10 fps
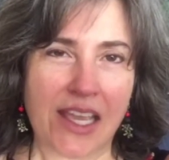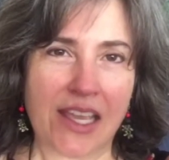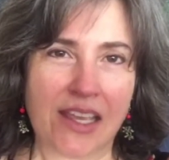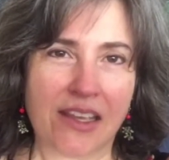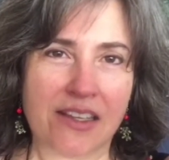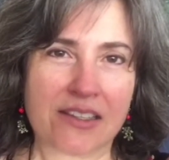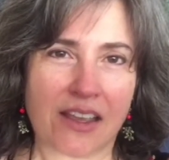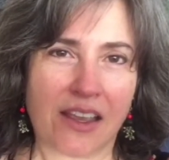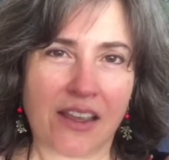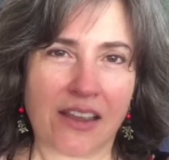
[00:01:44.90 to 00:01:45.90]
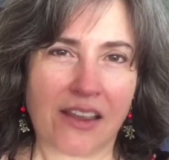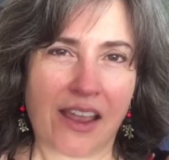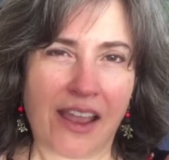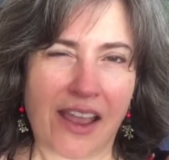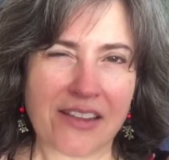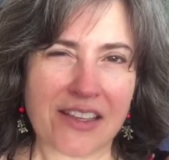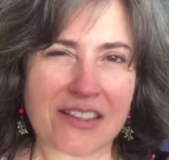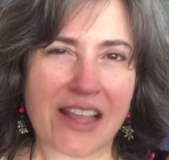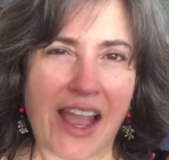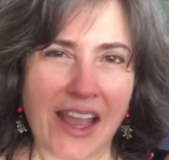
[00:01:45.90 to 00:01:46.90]
is
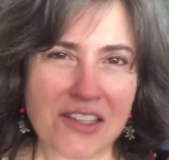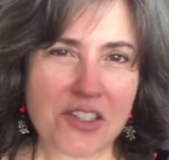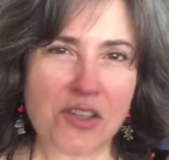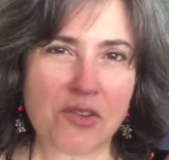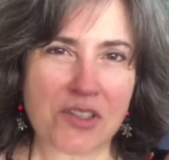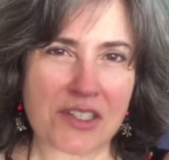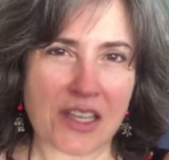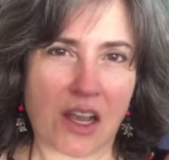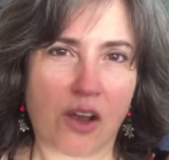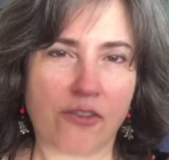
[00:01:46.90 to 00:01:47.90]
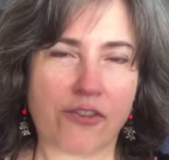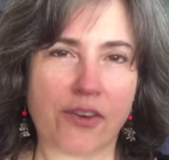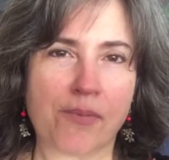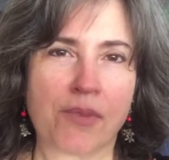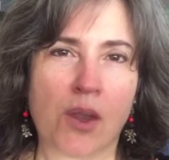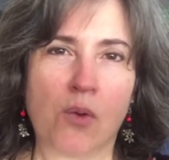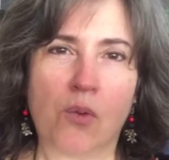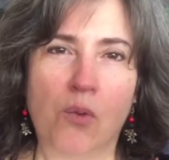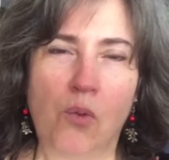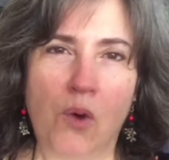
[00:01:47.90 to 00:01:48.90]
to ask yourself,
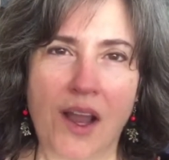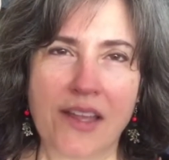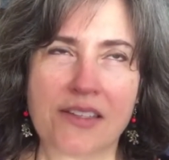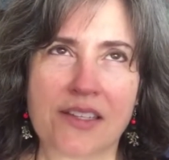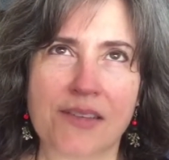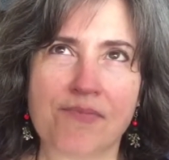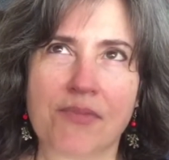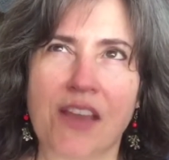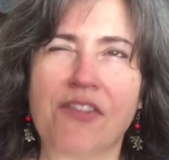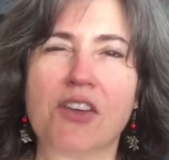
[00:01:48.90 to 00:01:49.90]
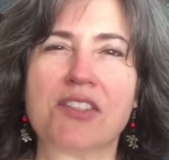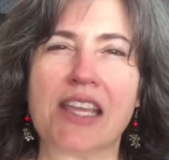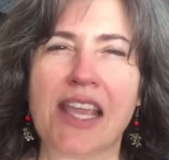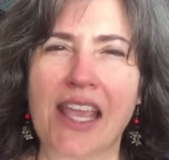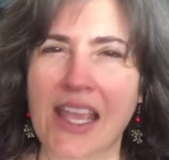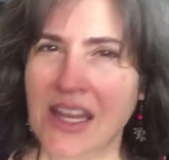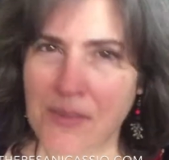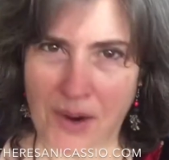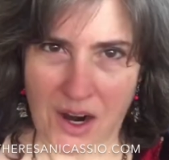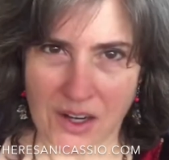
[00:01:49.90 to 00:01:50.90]
what if there's
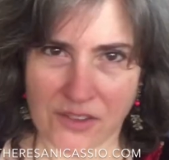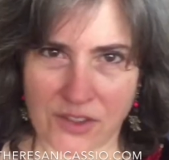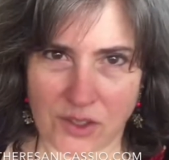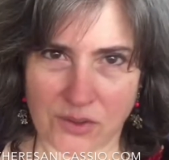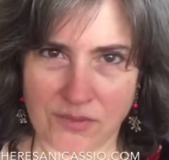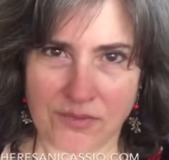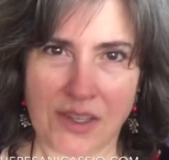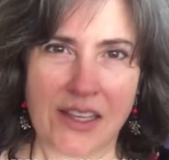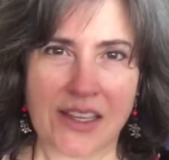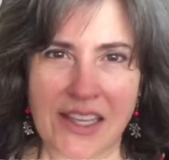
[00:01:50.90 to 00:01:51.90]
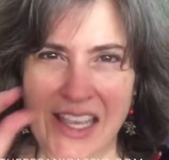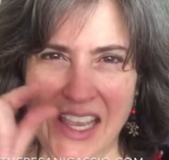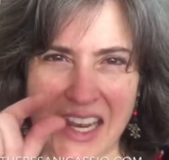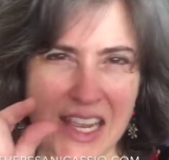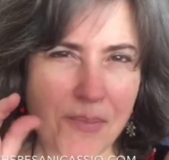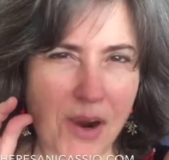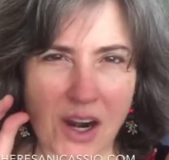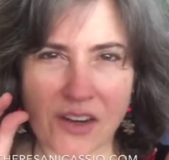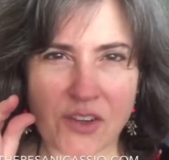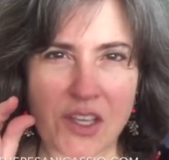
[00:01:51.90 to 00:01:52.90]
any part of you,
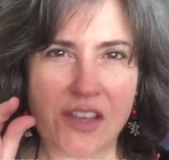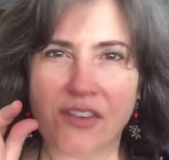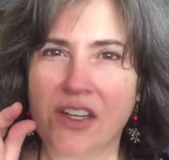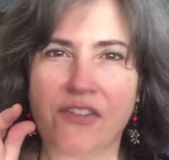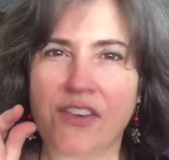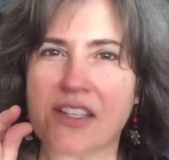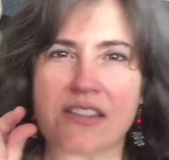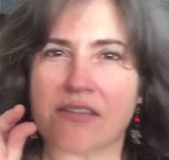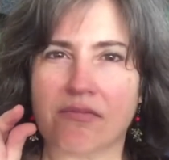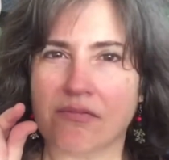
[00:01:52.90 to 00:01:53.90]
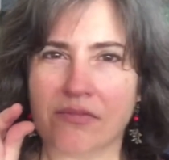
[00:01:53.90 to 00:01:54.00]
even if it's